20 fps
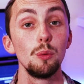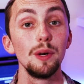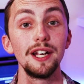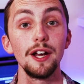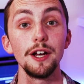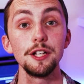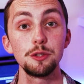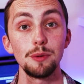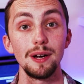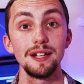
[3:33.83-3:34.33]
we're
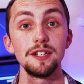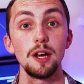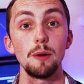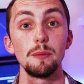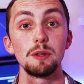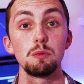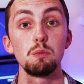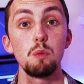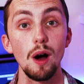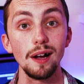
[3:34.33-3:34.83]
going to end up
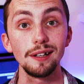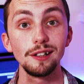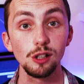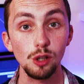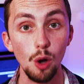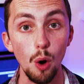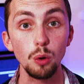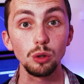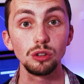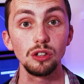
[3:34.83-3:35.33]
with one
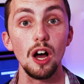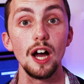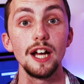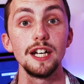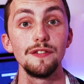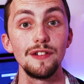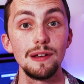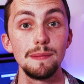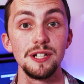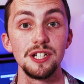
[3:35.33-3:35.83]
long line
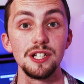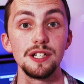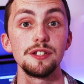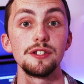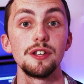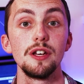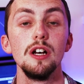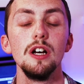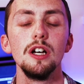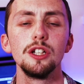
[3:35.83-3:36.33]
of
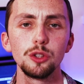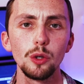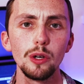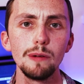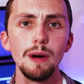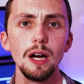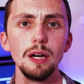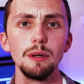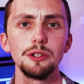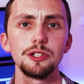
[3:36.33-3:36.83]
images, so we
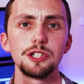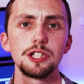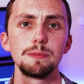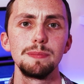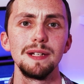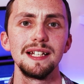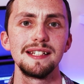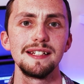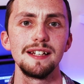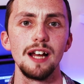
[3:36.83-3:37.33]
might want to
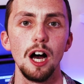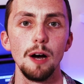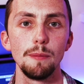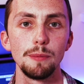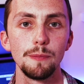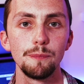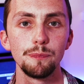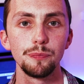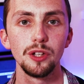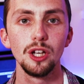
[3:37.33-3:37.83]
split it up.